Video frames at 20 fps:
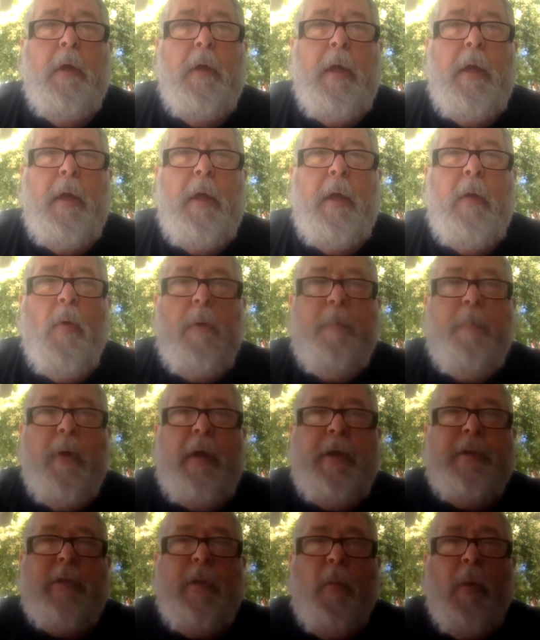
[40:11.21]
in one
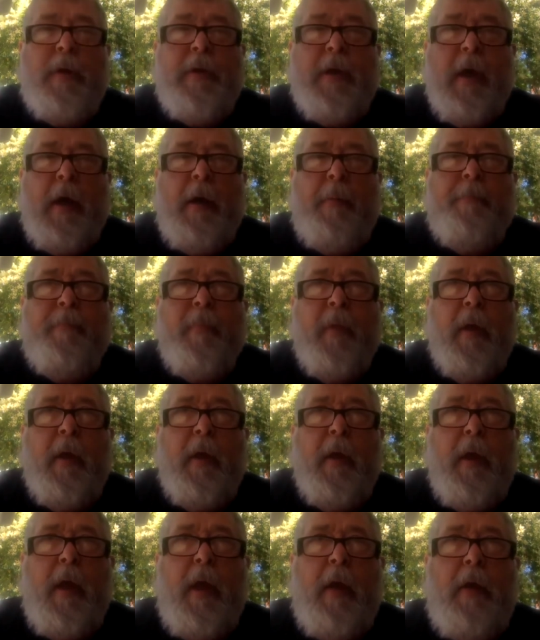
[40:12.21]
place at one time,
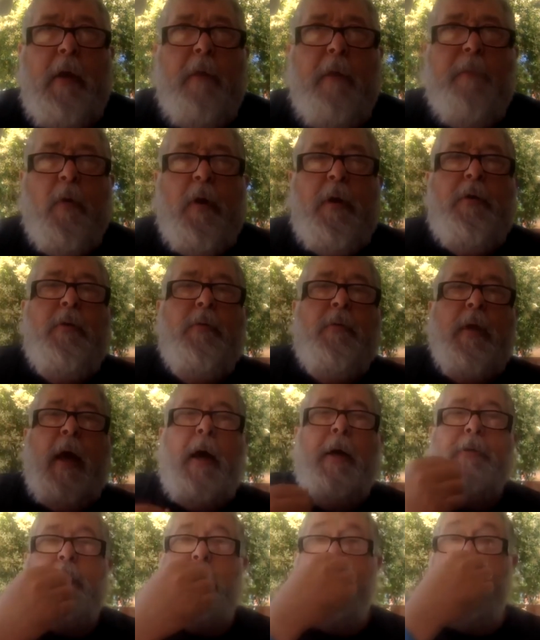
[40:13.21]
and you have
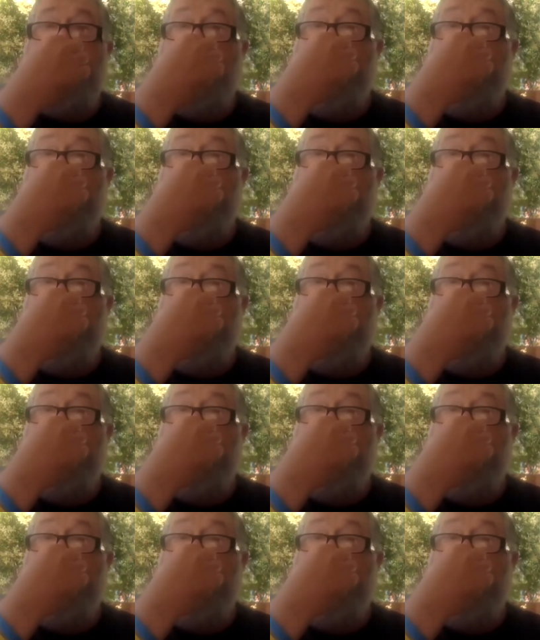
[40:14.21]
42,000 for the